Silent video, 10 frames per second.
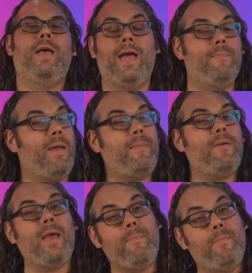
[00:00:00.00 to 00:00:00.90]
and
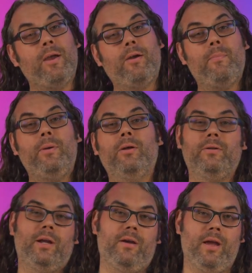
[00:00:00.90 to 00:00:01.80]
maybe a bigger
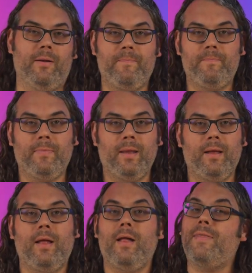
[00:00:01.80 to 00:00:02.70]
build area.
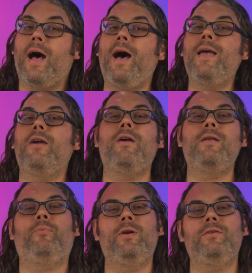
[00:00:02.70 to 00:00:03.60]
The higher
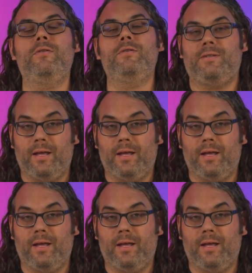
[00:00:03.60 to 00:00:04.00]
end printers,